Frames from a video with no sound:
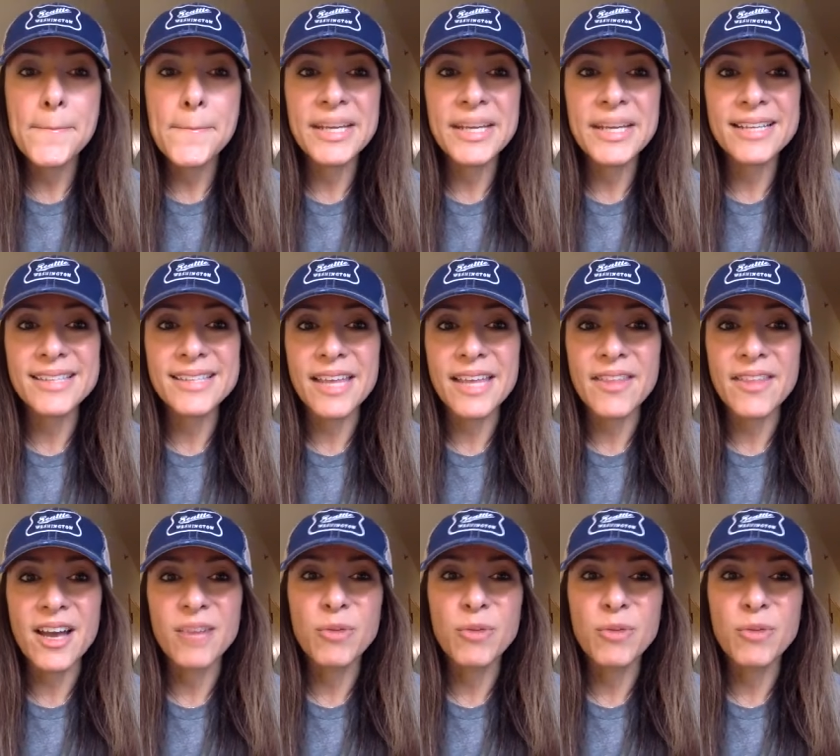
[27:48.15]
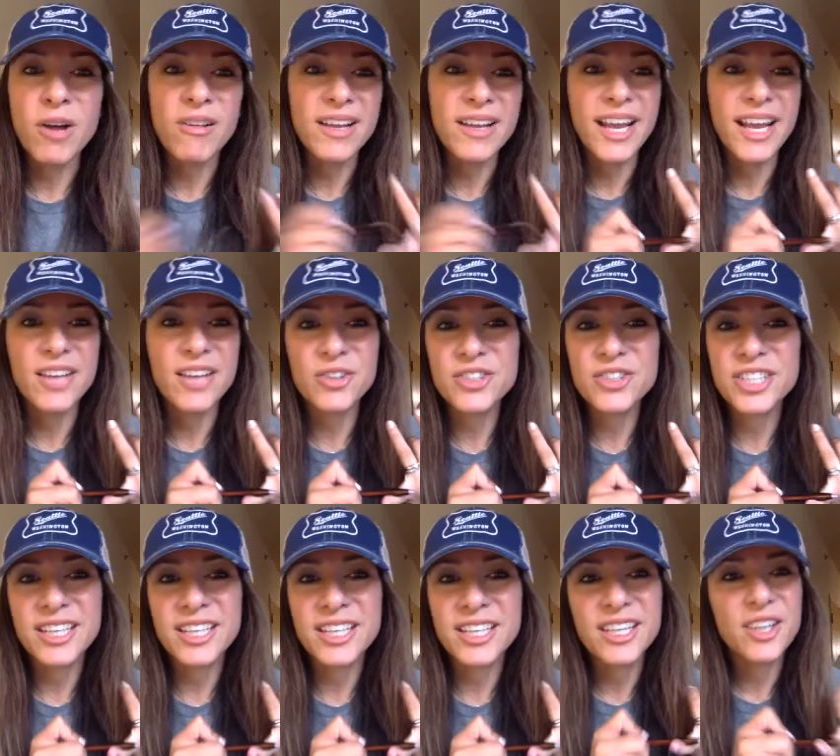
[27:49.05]
because I thought, well,
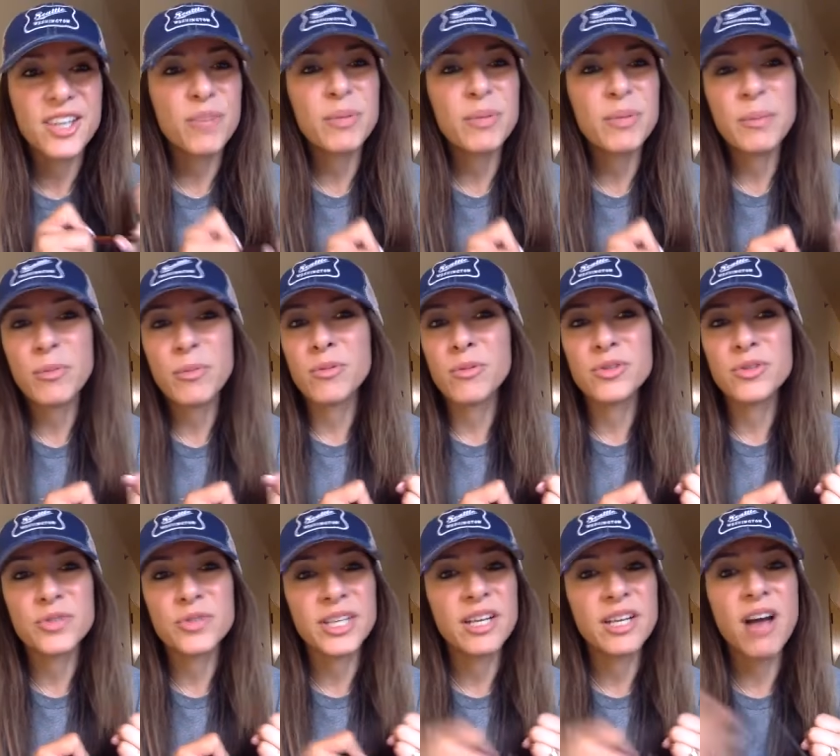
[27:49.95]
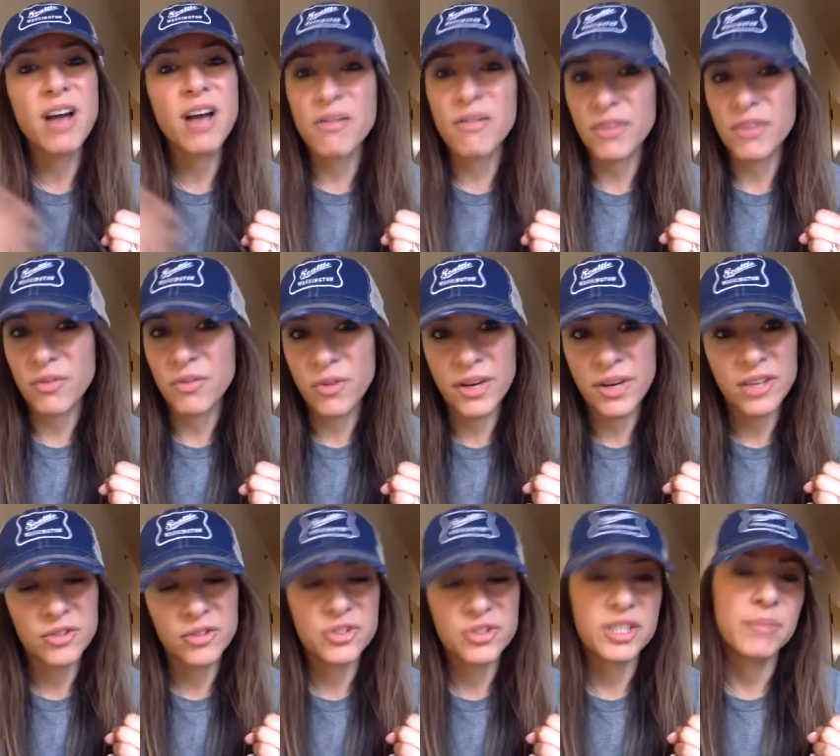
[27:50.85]
energy, you know, people will drink coffee for
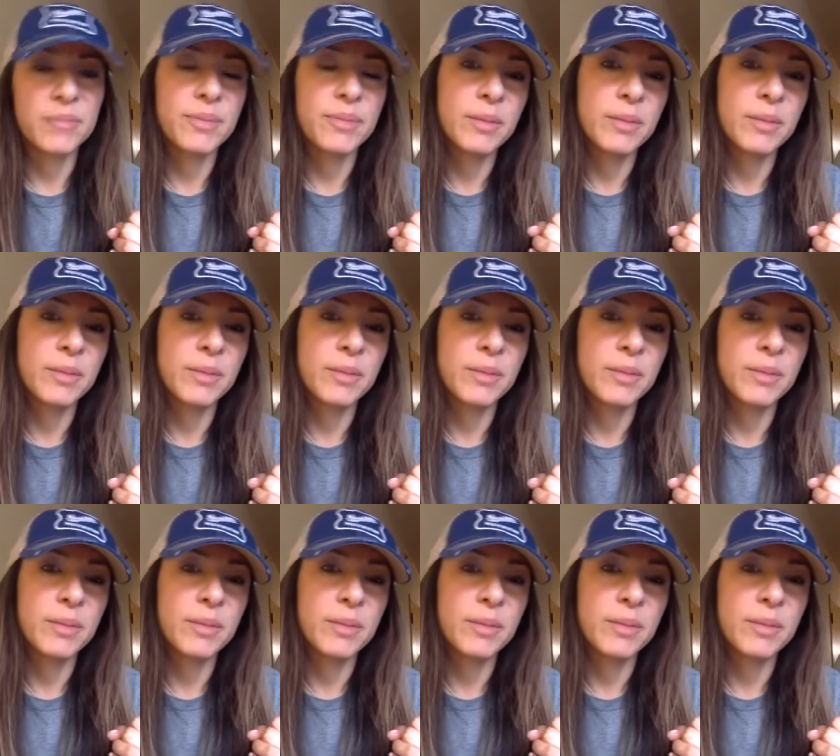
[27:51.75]
energy.